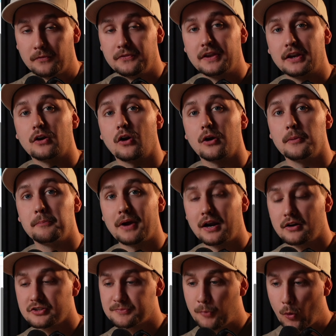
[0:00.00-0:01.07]
There are
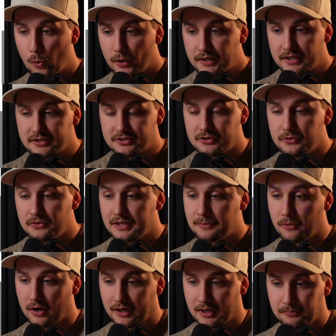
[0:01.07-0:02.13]
buyers pouring into the
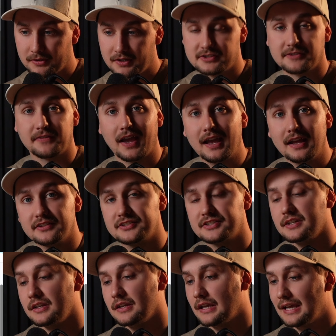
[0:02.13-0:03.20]
marketplace of
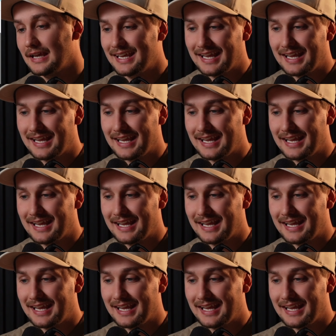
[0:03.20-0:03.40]
Etsy